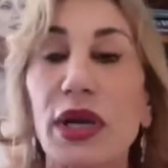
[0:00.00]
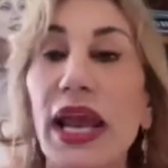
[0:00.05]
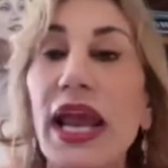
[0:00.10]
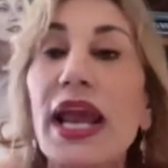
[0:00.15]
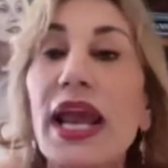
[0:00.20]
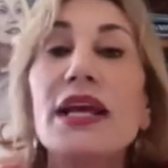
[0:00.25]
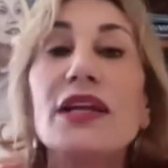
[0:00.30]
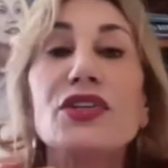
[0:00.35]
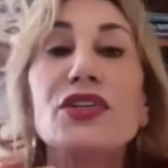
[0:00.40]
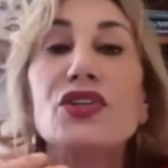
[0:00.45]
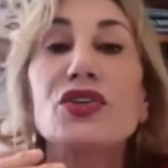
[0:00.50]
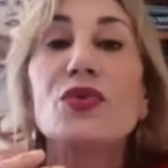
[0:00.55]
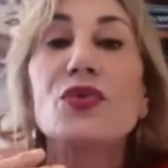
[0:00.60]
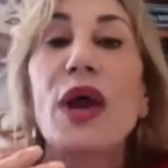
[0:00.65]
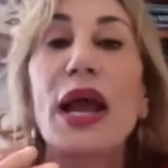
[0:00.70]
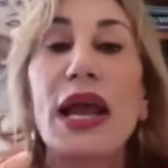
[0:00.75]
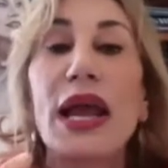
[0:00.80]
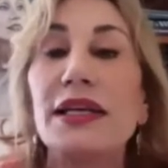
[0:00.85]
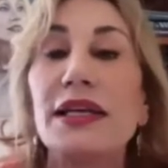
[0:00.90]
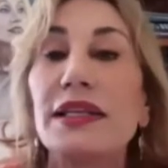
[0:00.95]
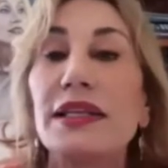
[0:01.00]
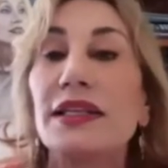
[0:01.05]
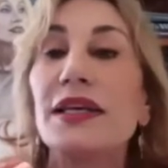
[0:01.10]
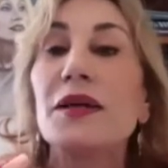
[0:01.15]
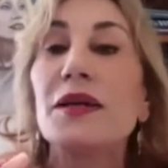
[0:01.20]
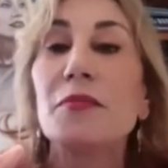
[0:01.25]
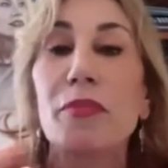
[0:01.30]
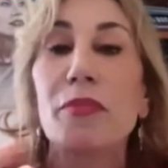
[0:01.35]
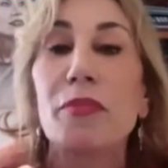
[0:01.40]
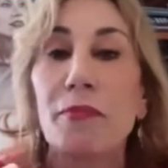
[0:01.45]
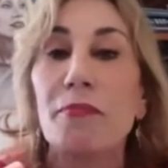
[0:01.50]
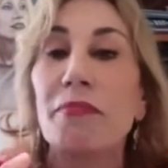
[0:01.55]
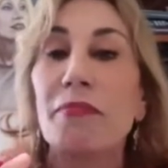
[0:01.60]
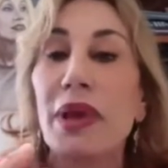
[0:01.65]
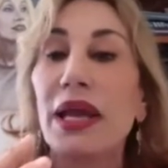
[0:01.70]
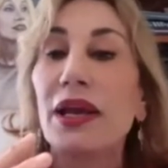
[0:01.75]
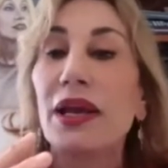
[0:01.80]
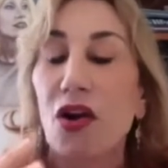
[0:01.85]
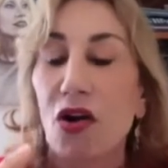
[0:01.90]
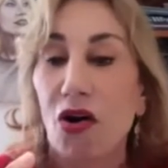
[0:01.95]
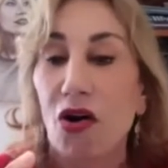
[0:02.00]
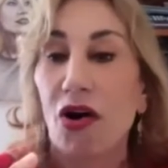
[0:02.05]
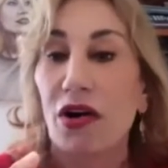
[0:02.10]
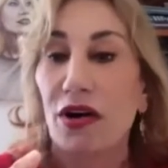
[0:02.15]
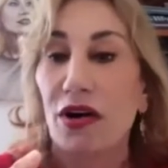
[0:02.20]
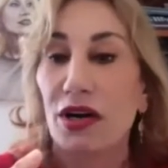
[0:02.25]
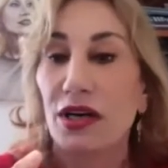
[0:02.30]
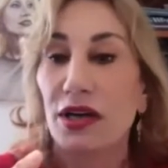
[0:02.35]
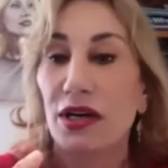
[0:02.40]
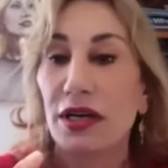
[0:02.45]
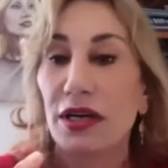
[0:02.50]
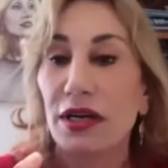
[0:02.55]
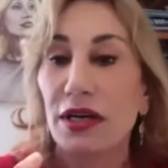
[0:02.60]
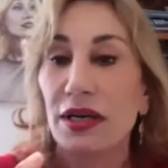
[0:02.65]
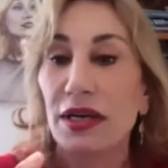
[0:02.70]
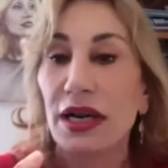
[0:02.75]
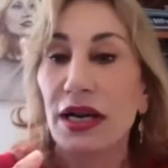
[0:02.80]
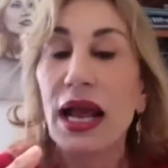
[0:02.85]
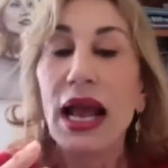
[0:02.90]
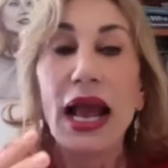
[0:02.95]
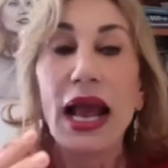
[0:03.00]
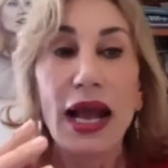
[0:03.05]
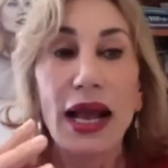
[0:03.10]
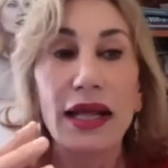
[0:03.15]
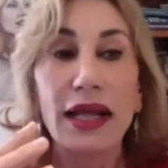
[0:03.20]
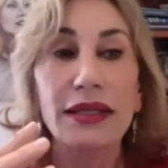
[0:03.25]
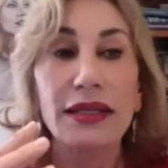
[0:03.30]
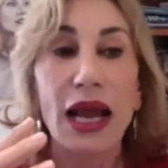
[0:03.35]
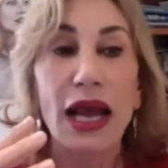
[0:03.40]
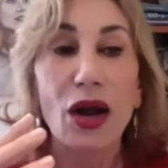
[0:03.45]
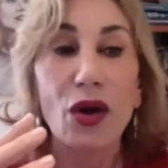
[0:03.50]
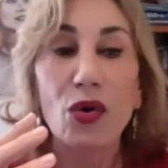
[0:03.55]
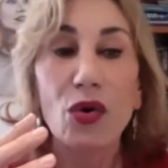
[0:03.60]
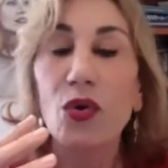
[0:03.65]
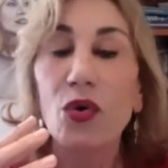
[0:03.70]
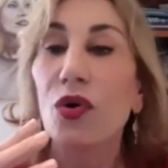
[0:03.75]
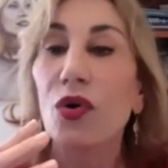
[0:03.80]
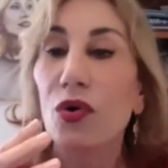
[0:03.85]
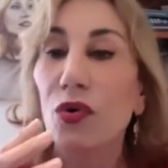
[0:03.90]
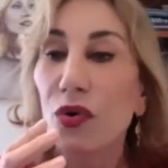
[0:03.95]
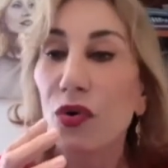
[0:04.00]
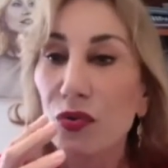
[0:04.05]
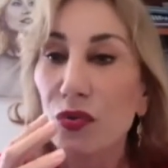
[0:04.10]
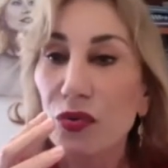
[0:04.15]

can't do anything but make art, and who are